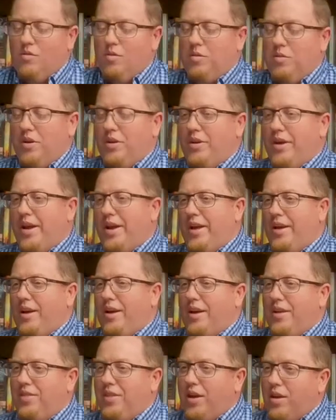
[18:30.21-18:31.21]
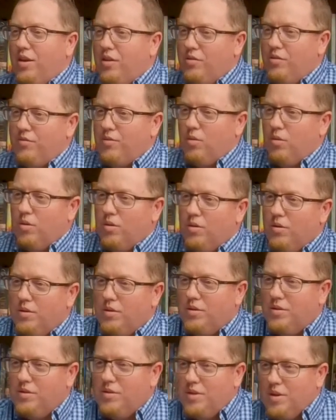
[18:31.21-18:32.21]
Well, Brother A, I thank you for
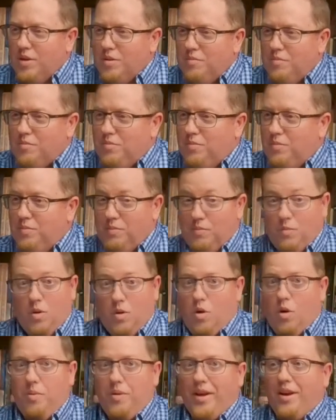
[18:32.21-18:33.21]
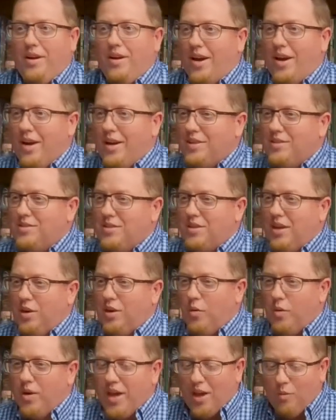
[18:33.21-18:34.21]
opening our eyes. And I
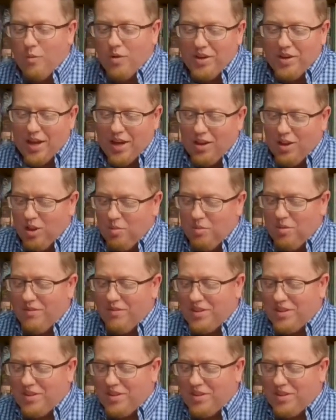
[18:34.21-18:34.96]
know we kind of went down a little bit of